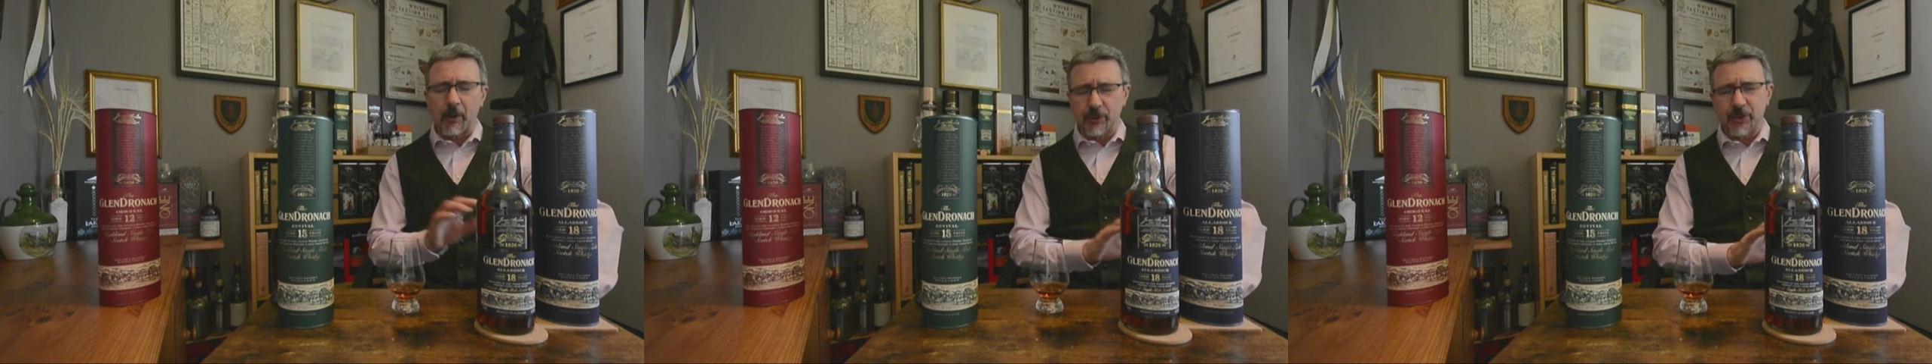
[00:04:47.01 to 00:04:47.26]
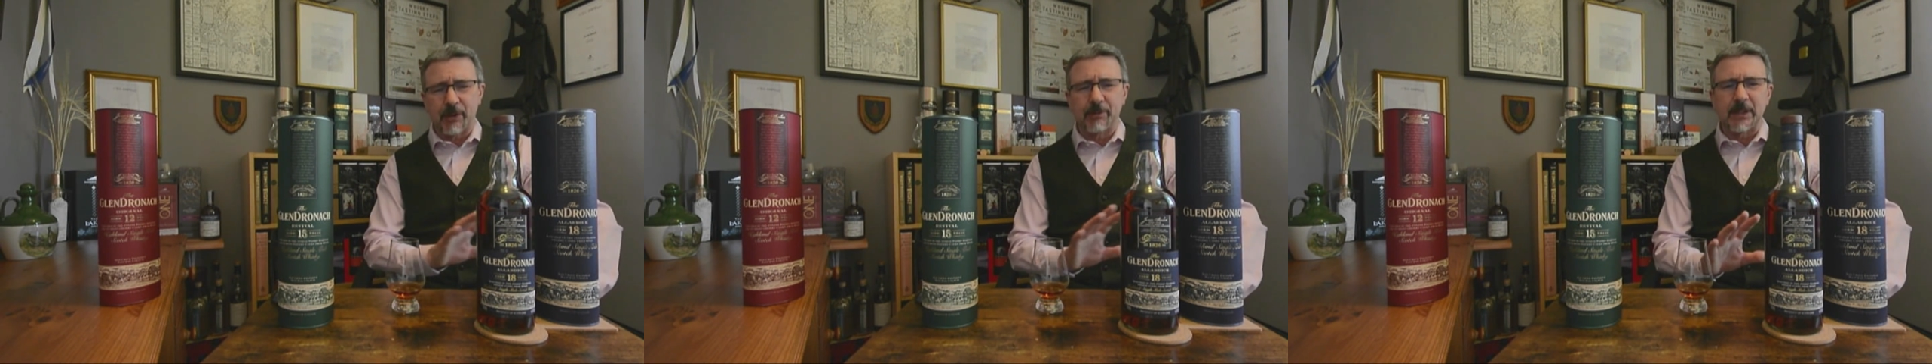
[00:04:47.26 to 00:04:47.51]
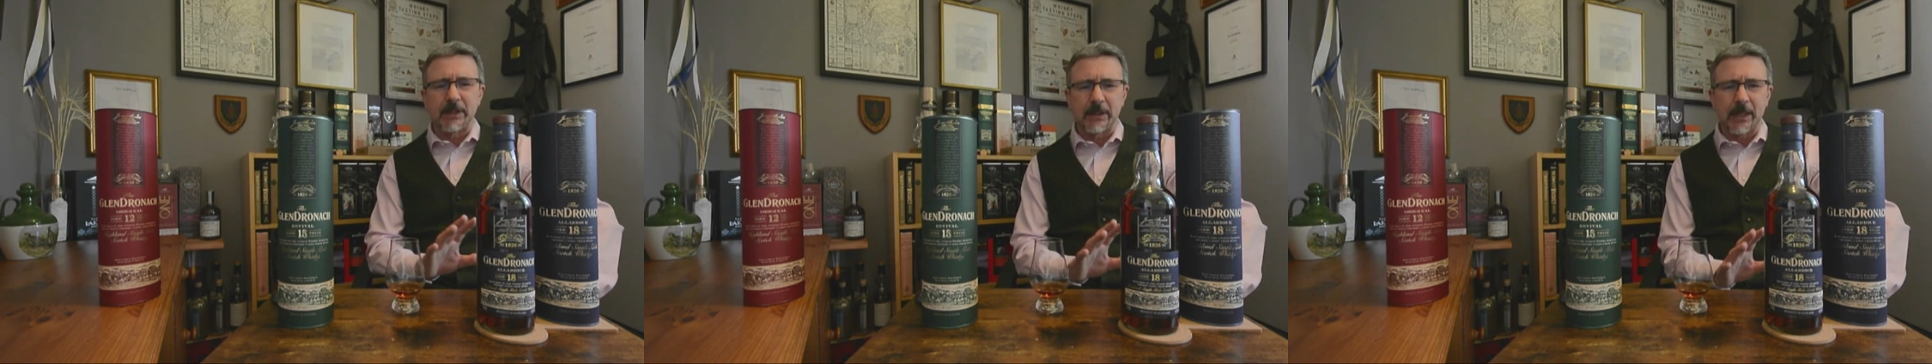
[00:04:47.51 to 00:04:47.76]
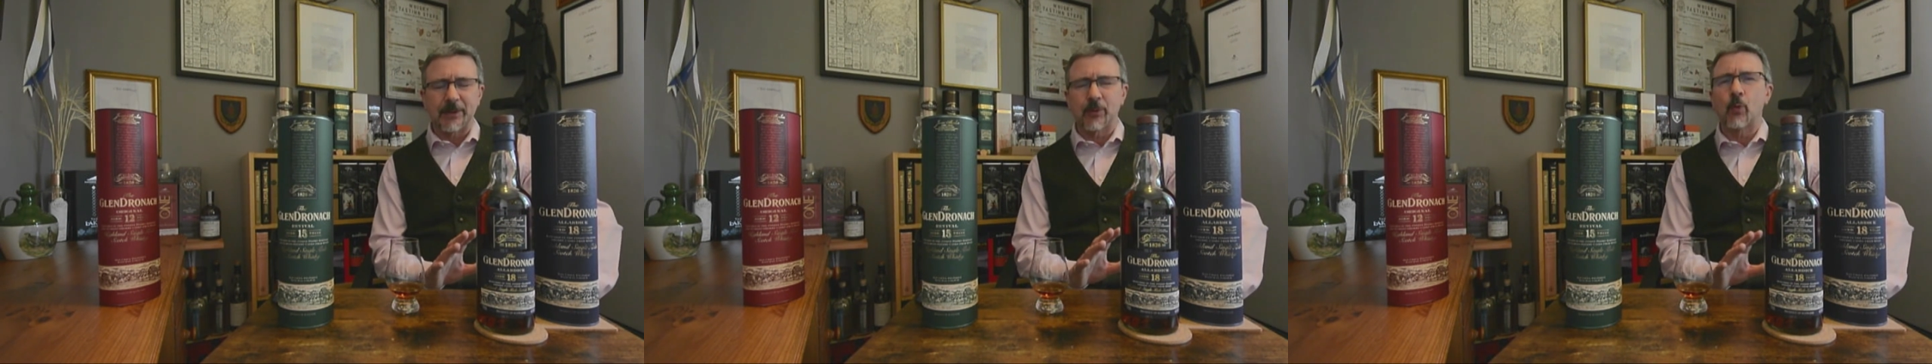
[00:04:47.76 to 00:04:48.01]
a sherry
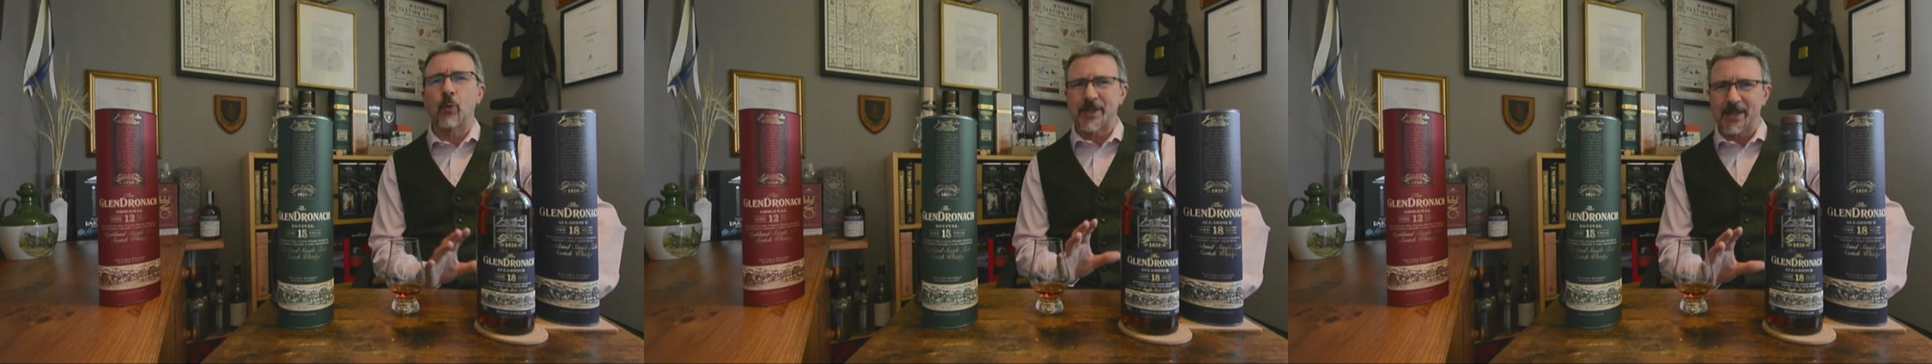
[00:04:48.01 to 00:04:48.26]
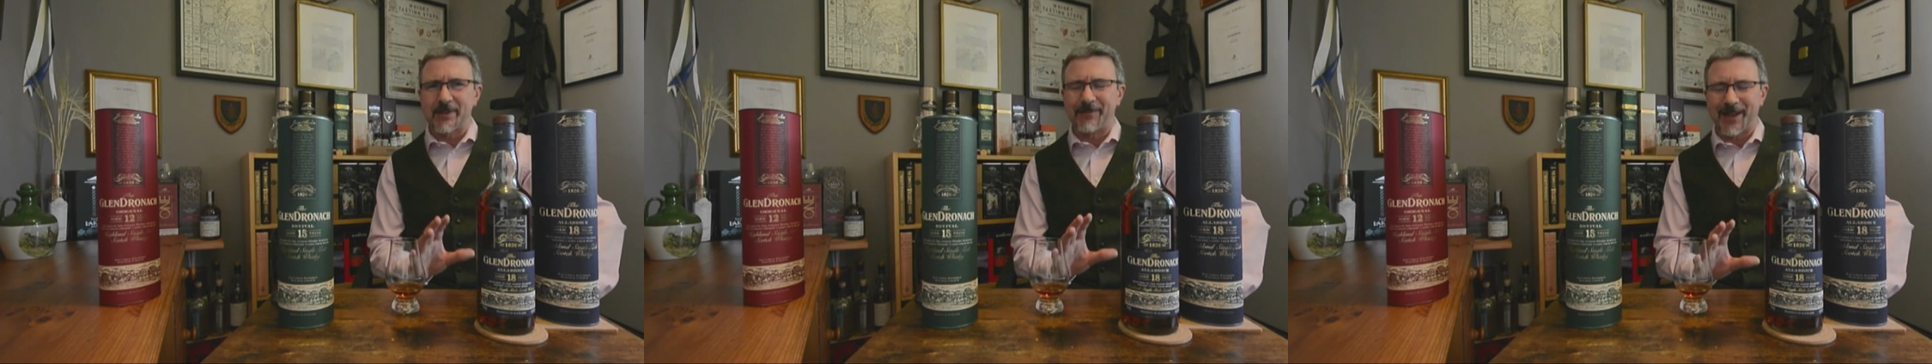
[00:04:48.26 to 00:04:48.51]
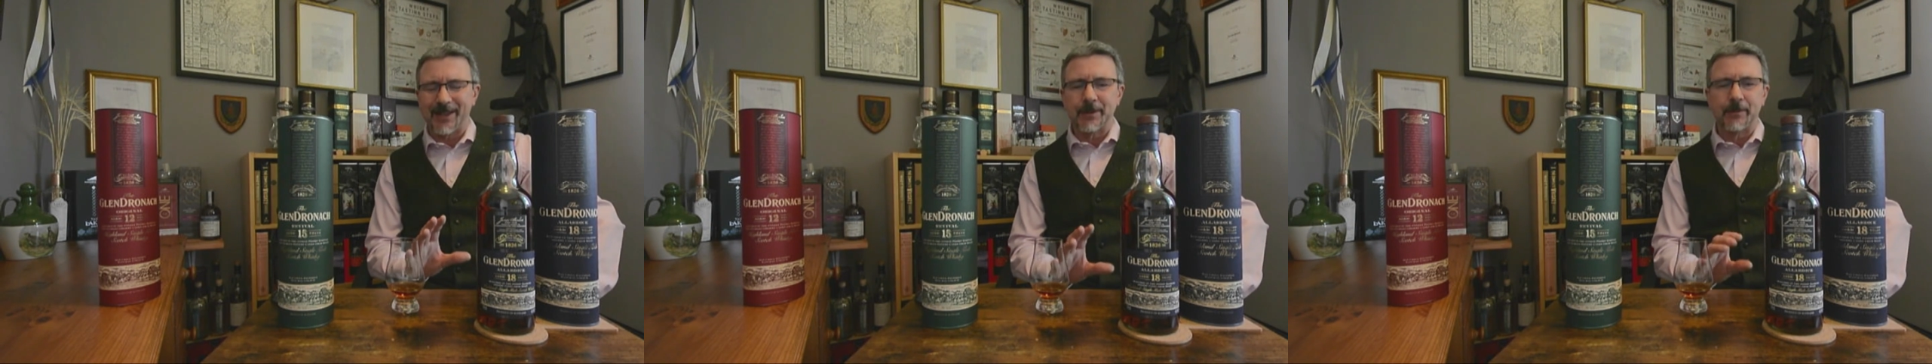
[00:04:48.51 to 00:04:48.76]
led whiskey fan